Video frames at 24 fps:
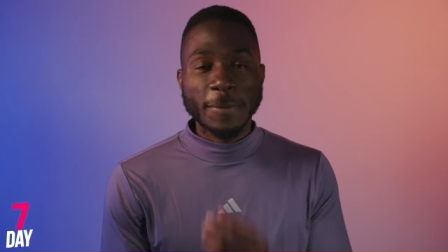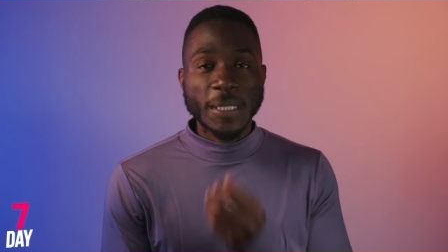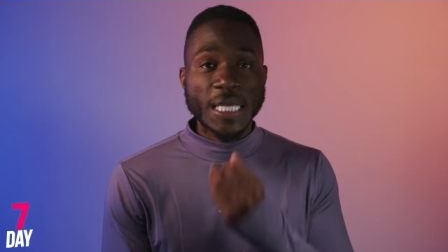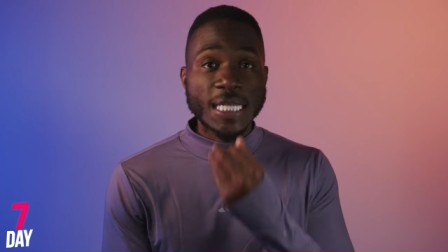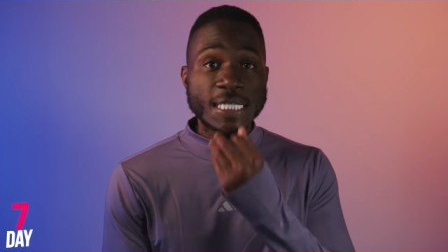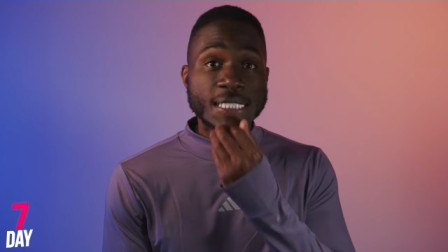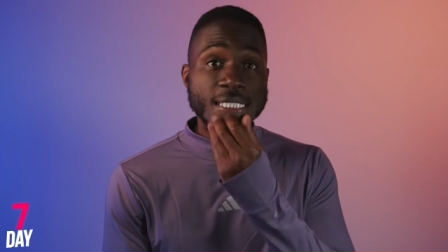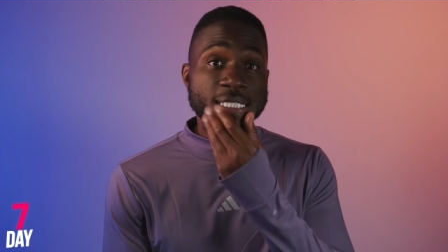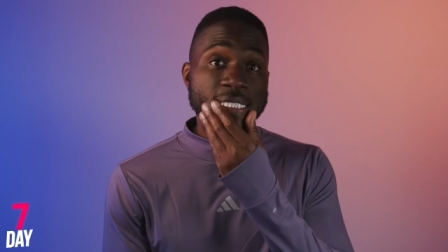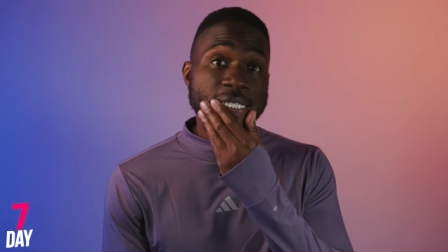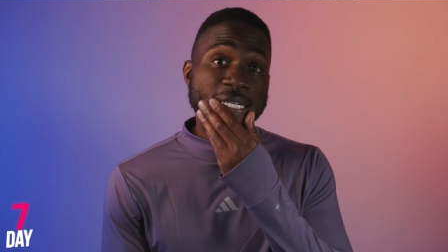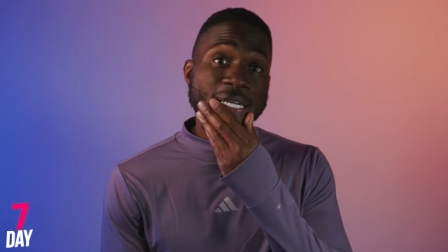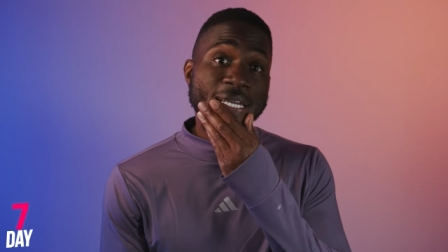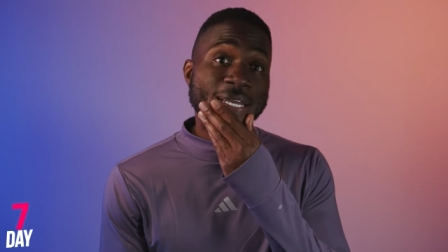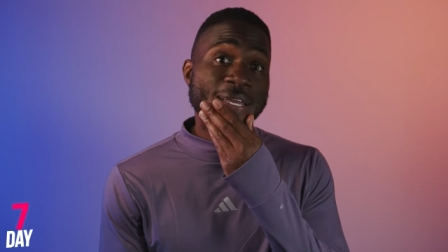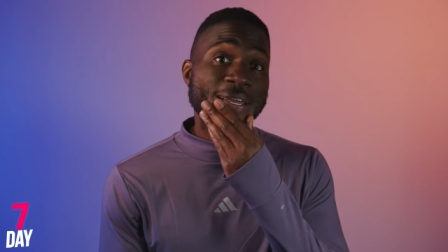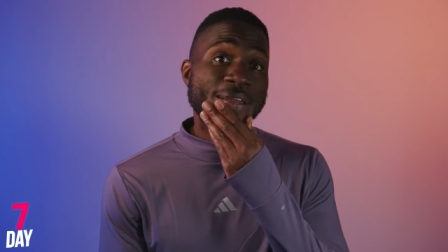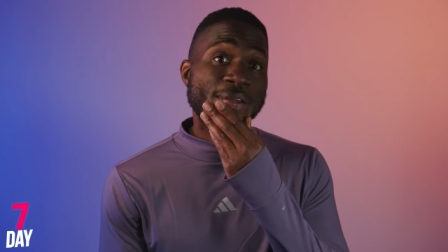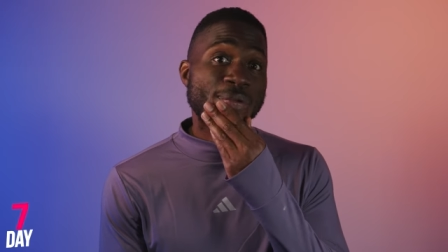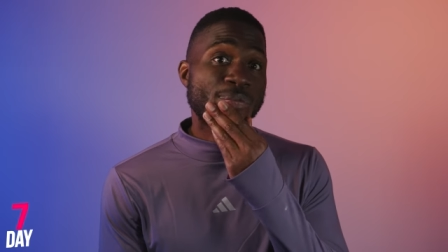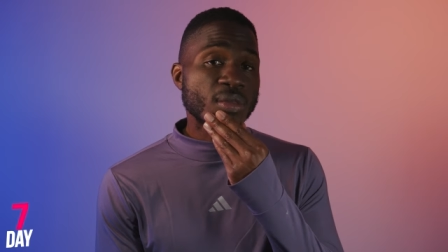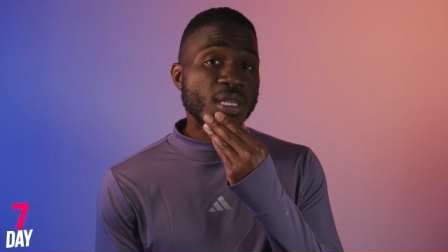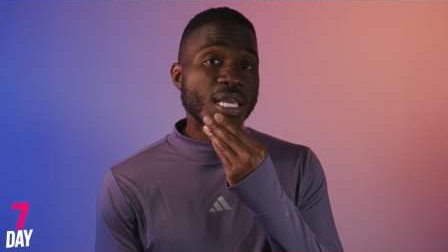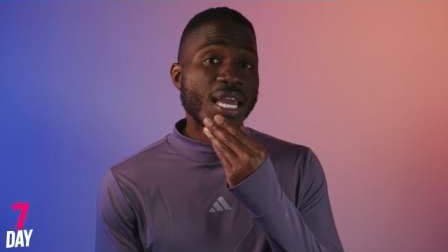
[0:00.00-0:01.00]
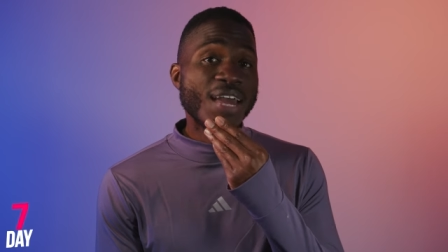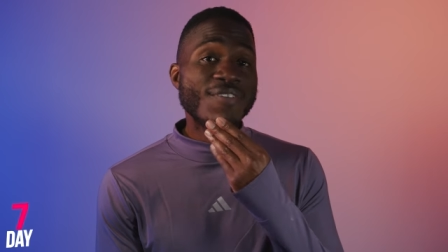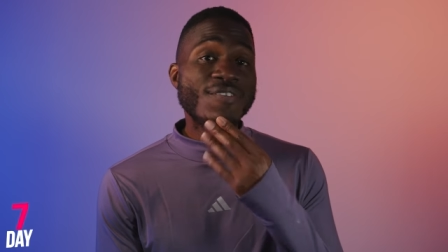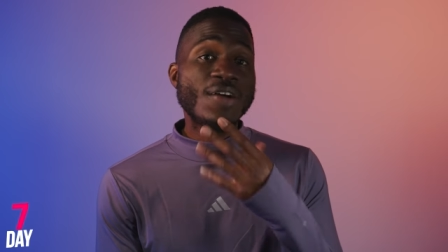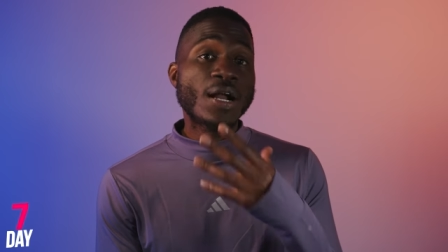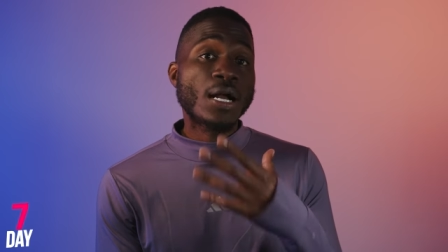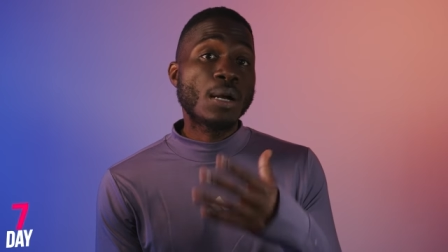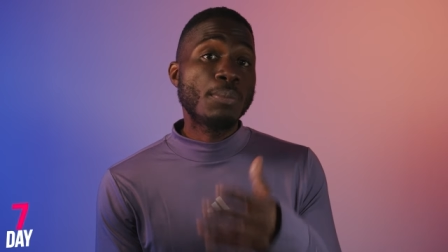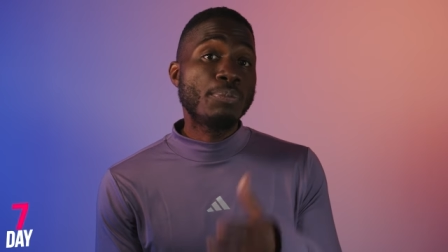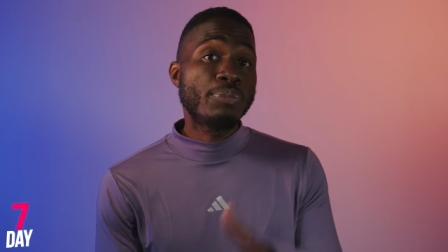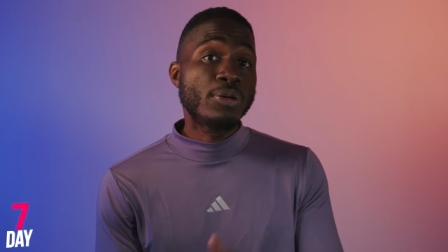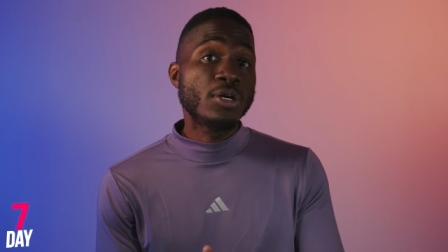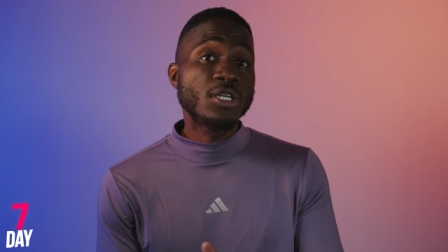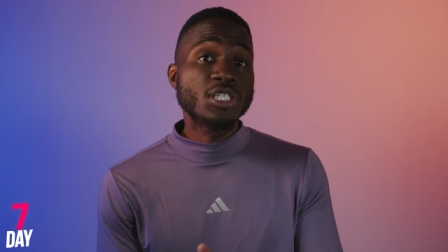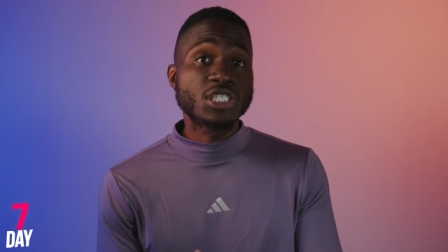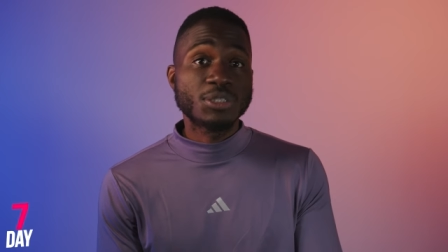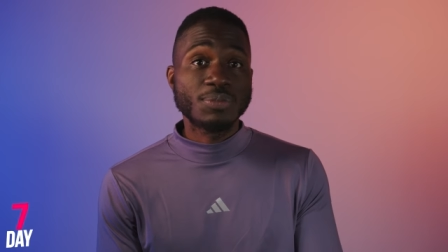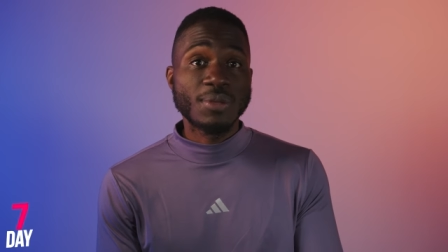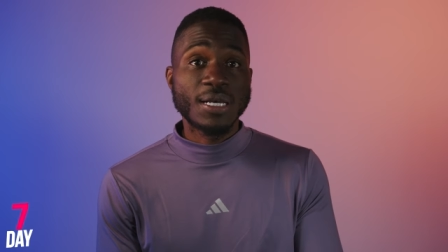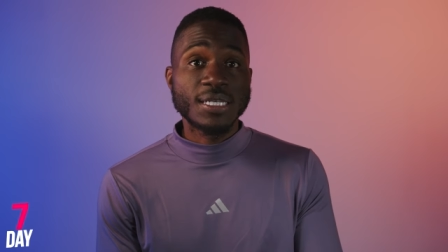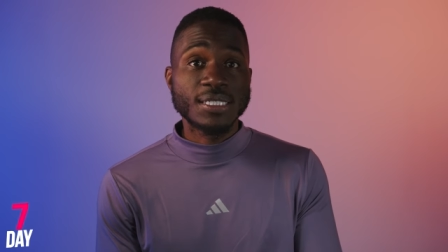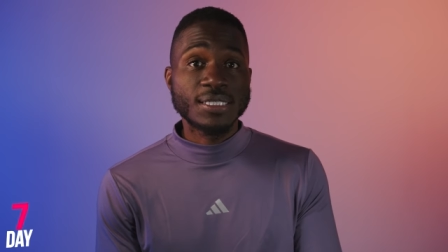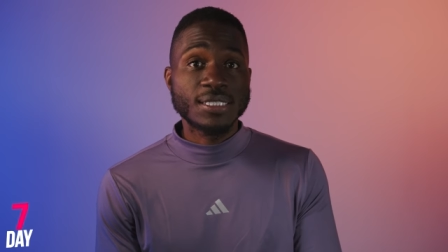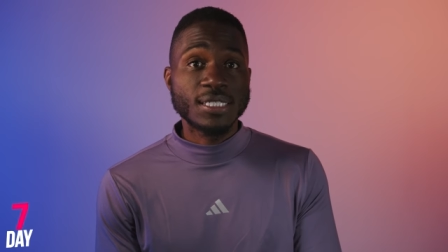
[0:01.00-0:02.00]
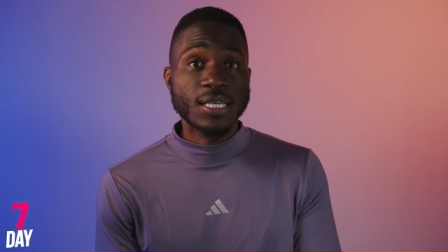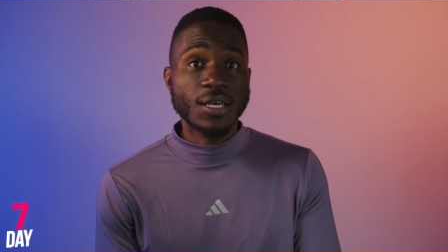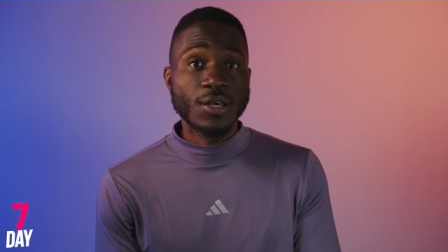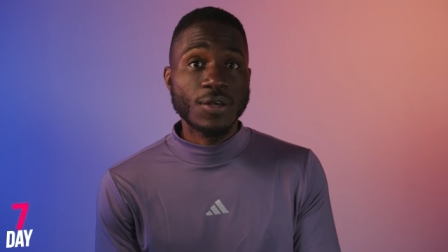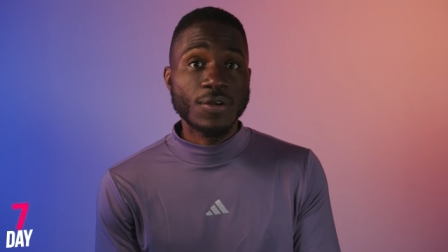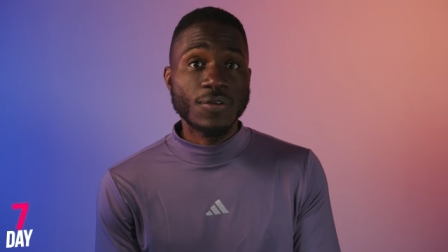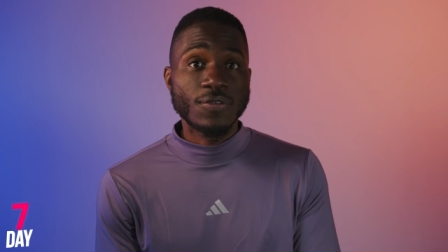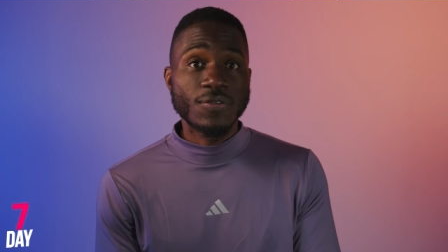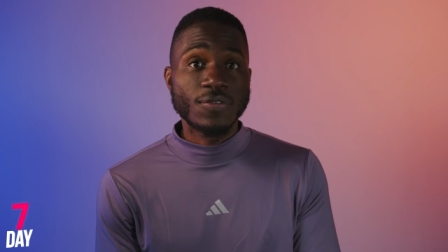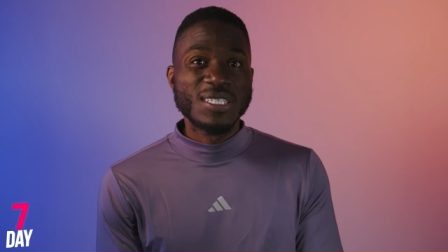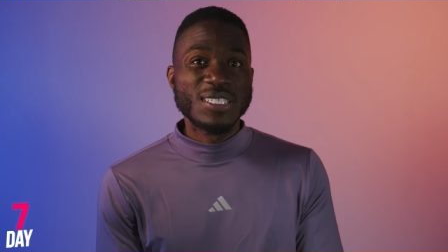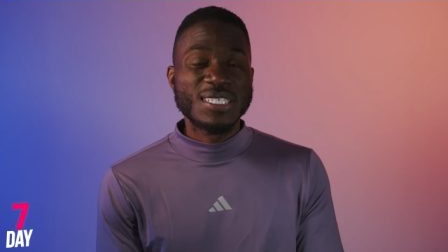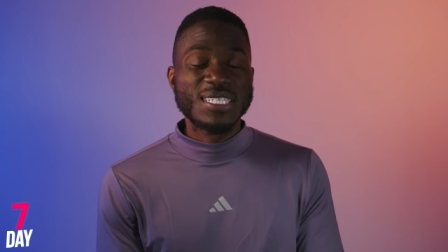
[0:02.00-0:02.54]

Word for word: and see if I could push myself